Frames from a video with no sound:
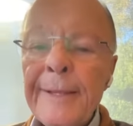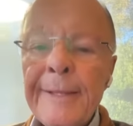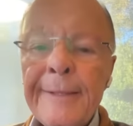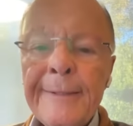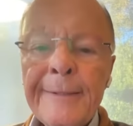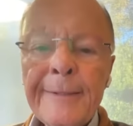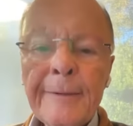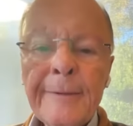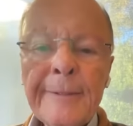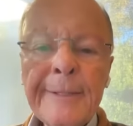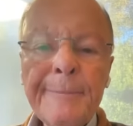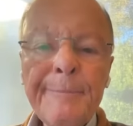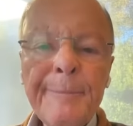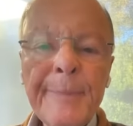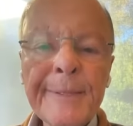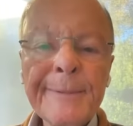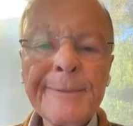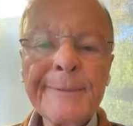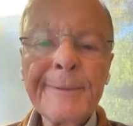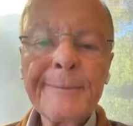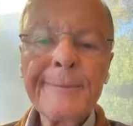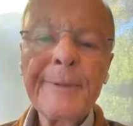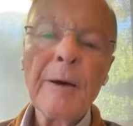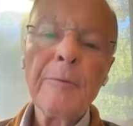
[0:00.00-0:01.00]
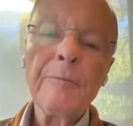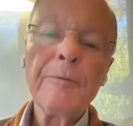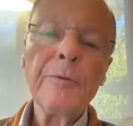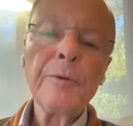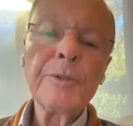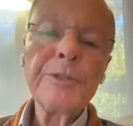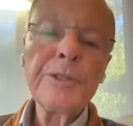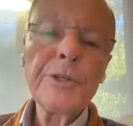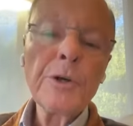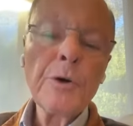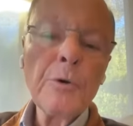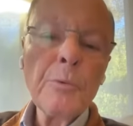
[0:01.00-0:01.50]
So he said to
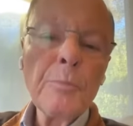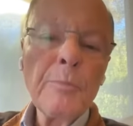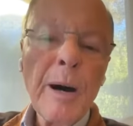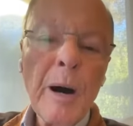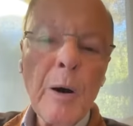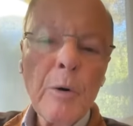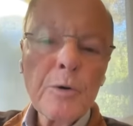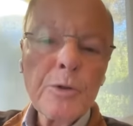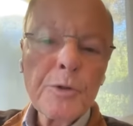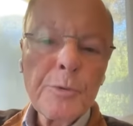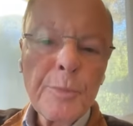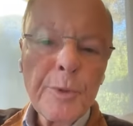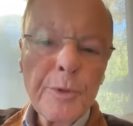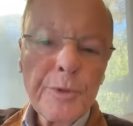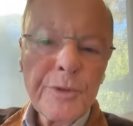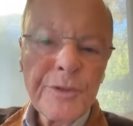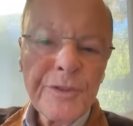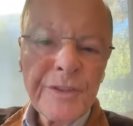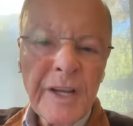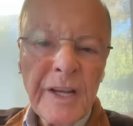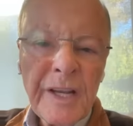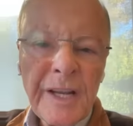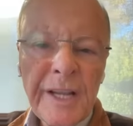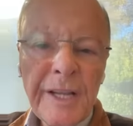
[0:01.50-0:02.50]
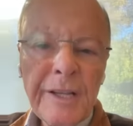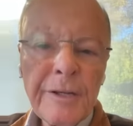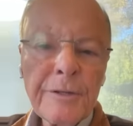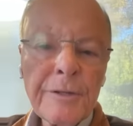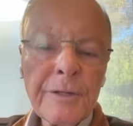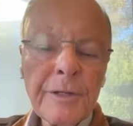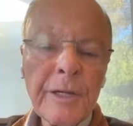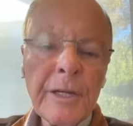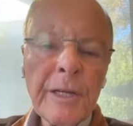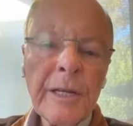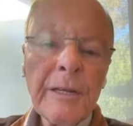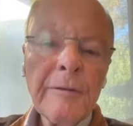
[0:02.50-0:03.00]
himself, I will put down my
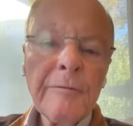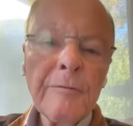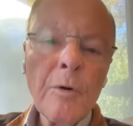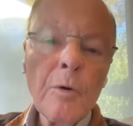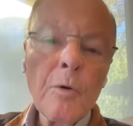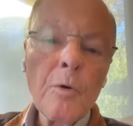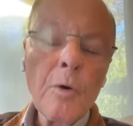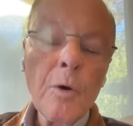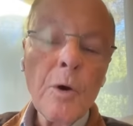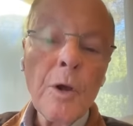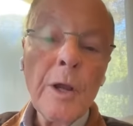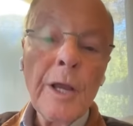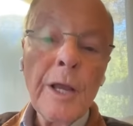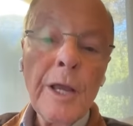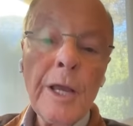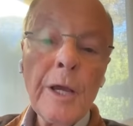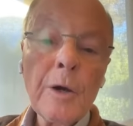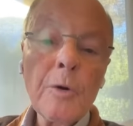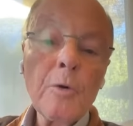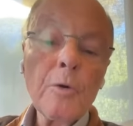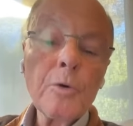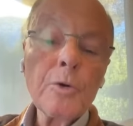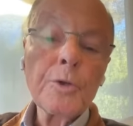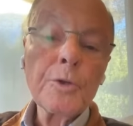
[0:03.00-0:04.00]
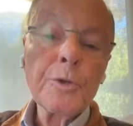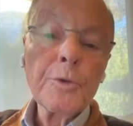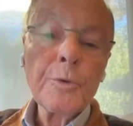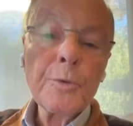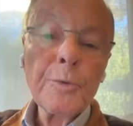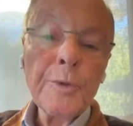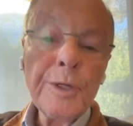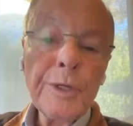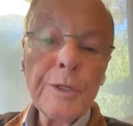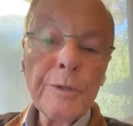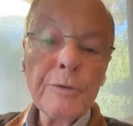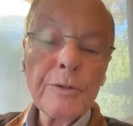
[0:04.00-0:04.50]
barns and build
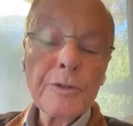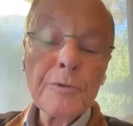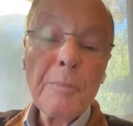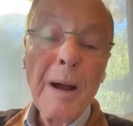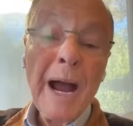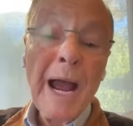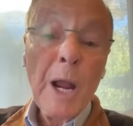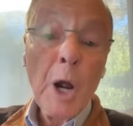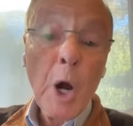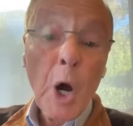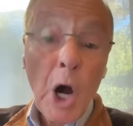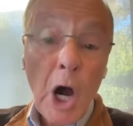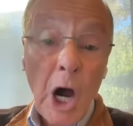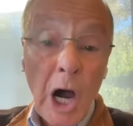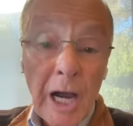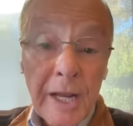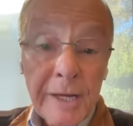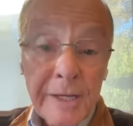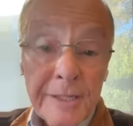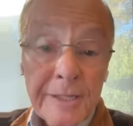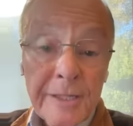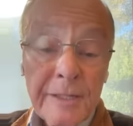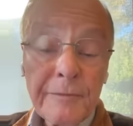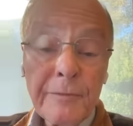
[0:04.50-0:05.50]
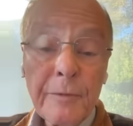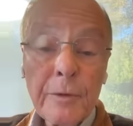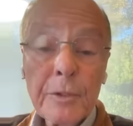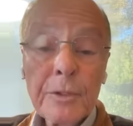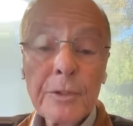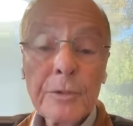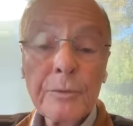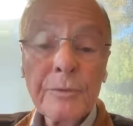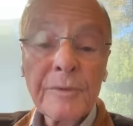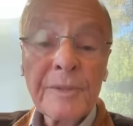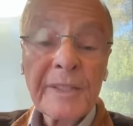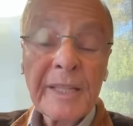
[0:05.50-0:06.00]
greater and
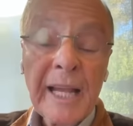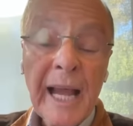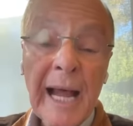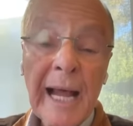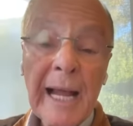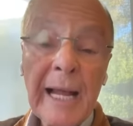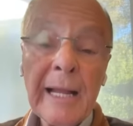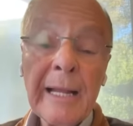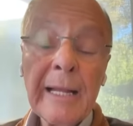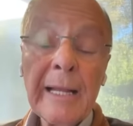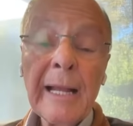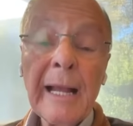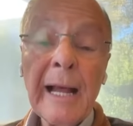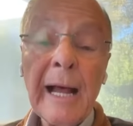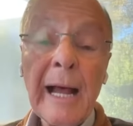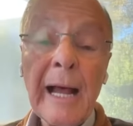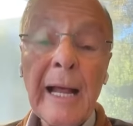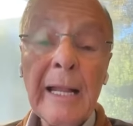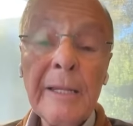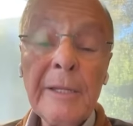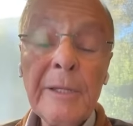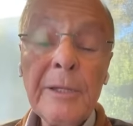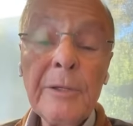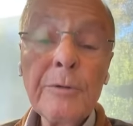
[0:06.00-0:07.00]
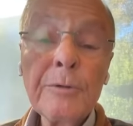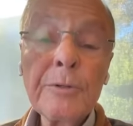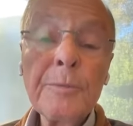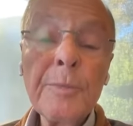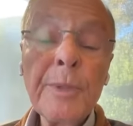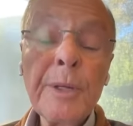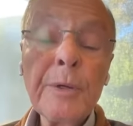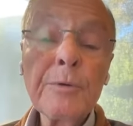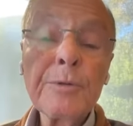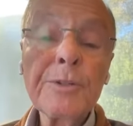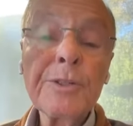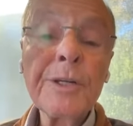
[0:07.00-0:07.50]
there I will store
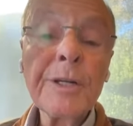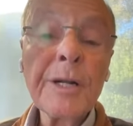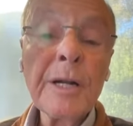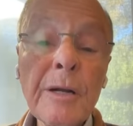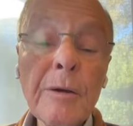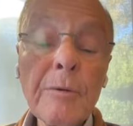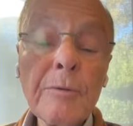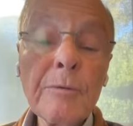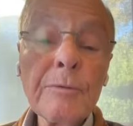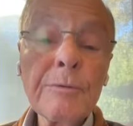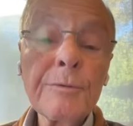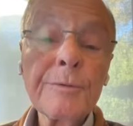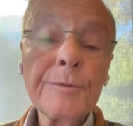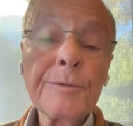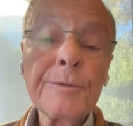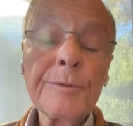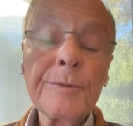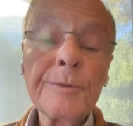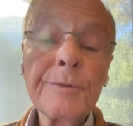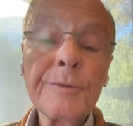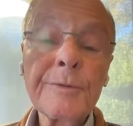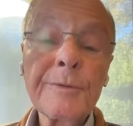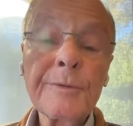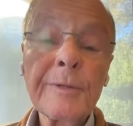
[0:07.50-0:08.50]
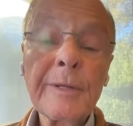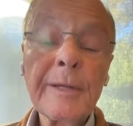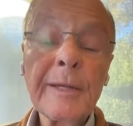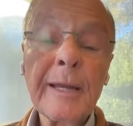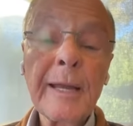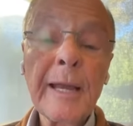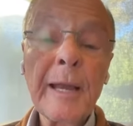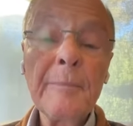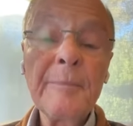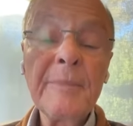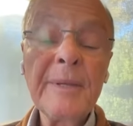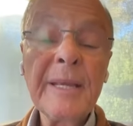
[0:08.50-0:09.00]
in crops, all my
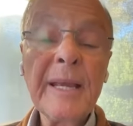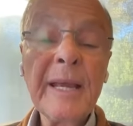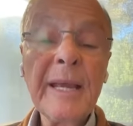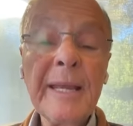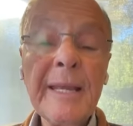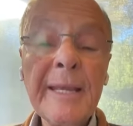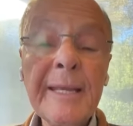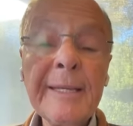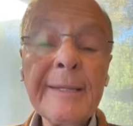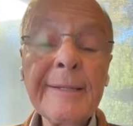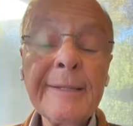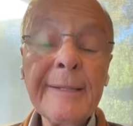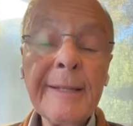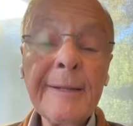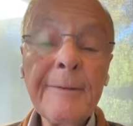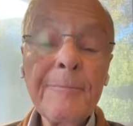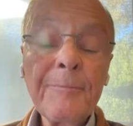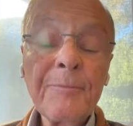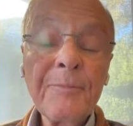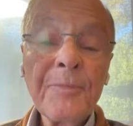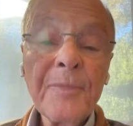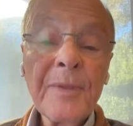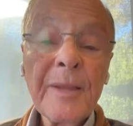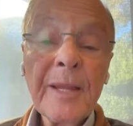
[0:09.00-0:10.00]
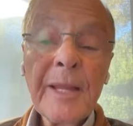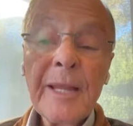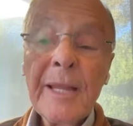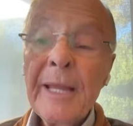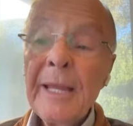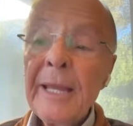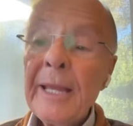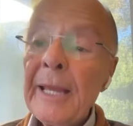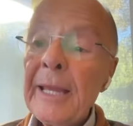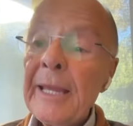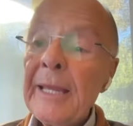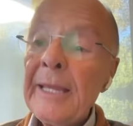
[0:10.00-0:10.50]
crops and my goods.
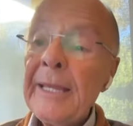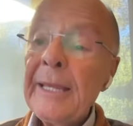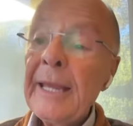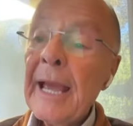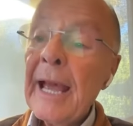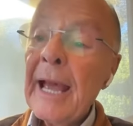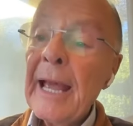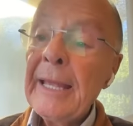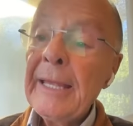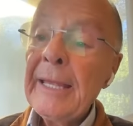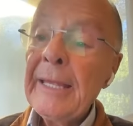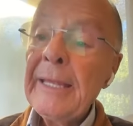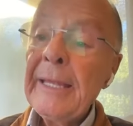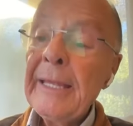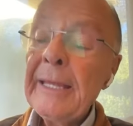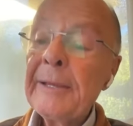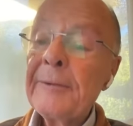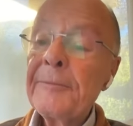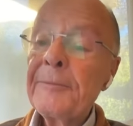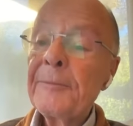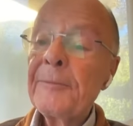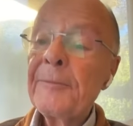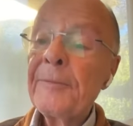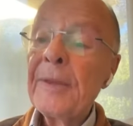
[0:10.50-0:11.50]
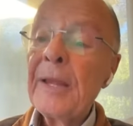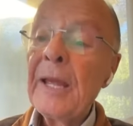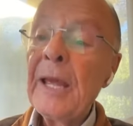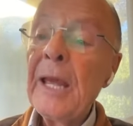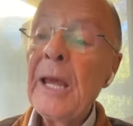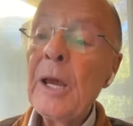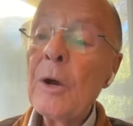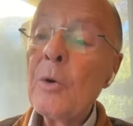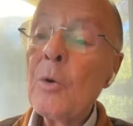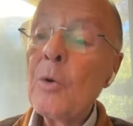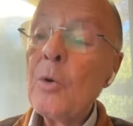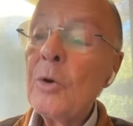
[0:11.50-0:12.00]

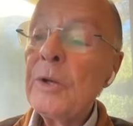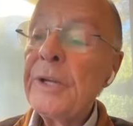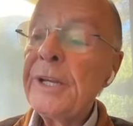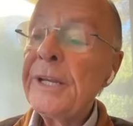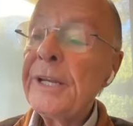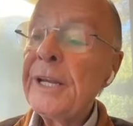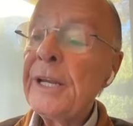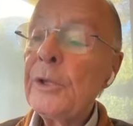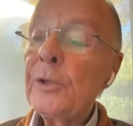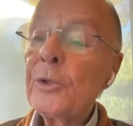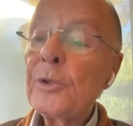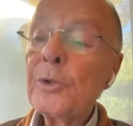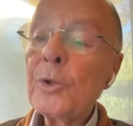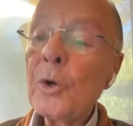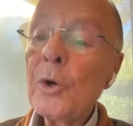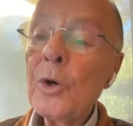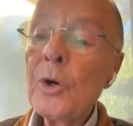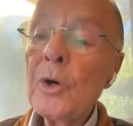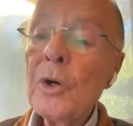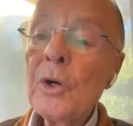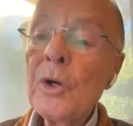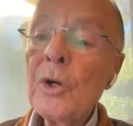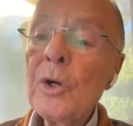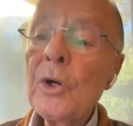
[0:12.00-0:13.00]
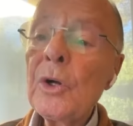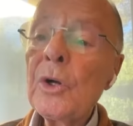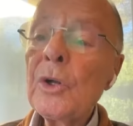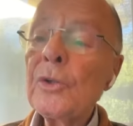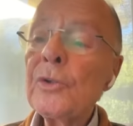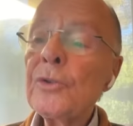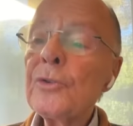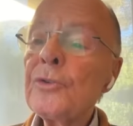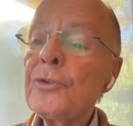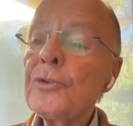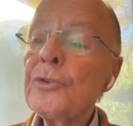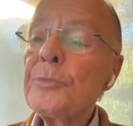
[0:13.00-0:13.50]
And then I
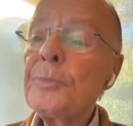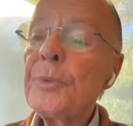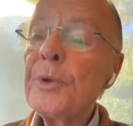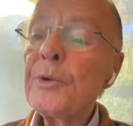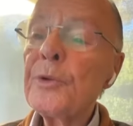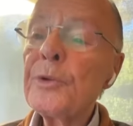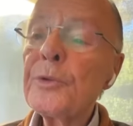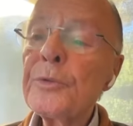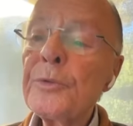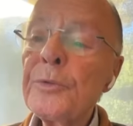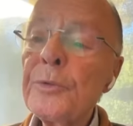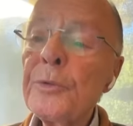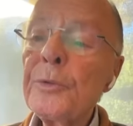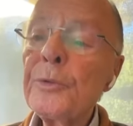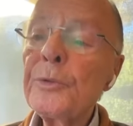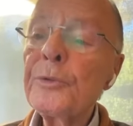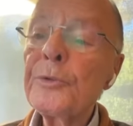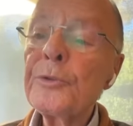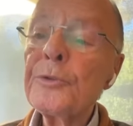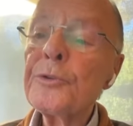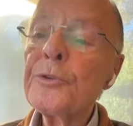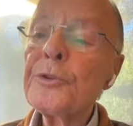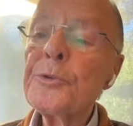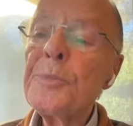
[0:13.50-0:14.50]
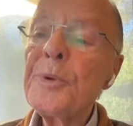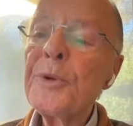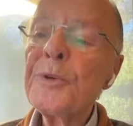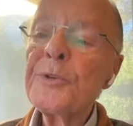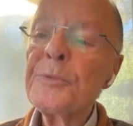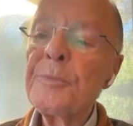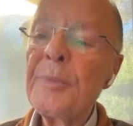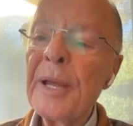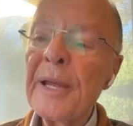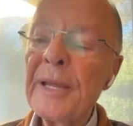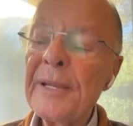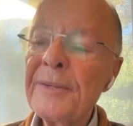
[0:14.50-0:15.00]
will keep
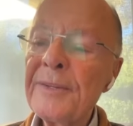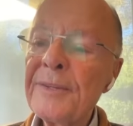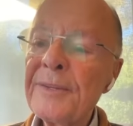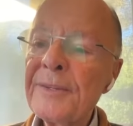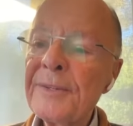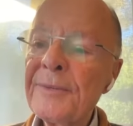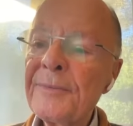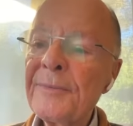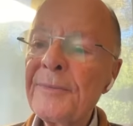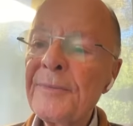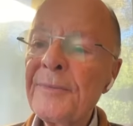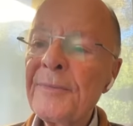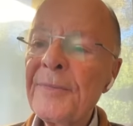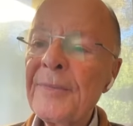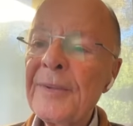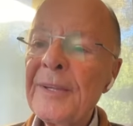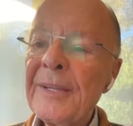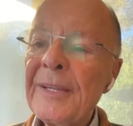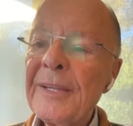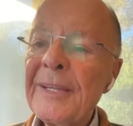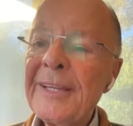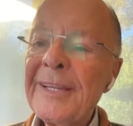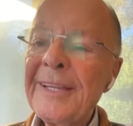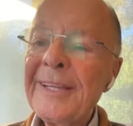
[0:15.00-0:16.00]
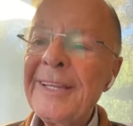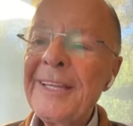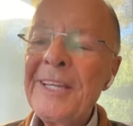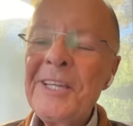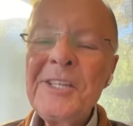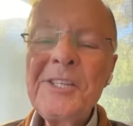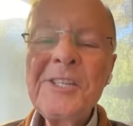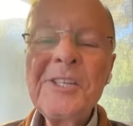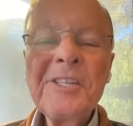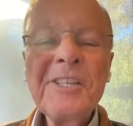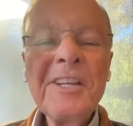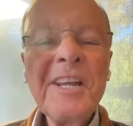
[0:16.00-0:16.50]
everything there.
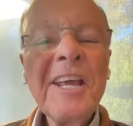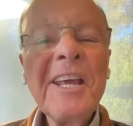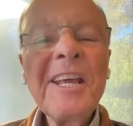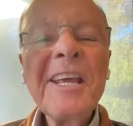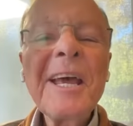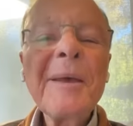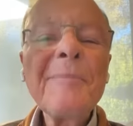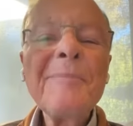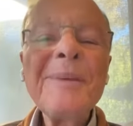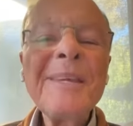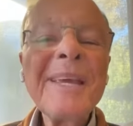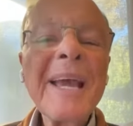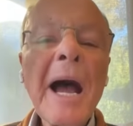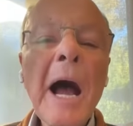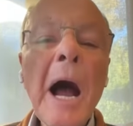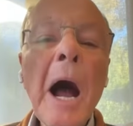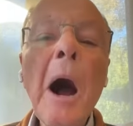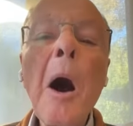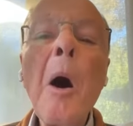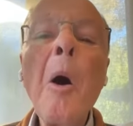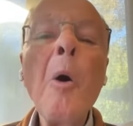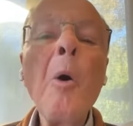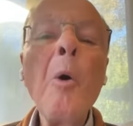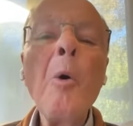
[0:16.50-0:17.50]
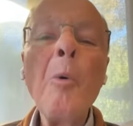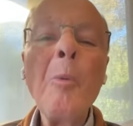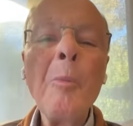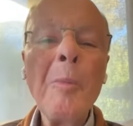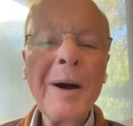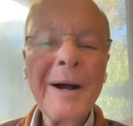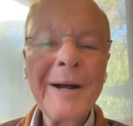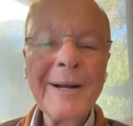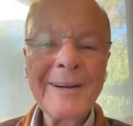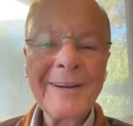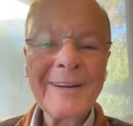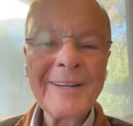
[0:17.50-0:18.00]
And I will tell my
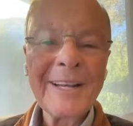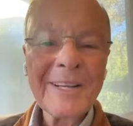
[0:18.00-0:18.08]
soul.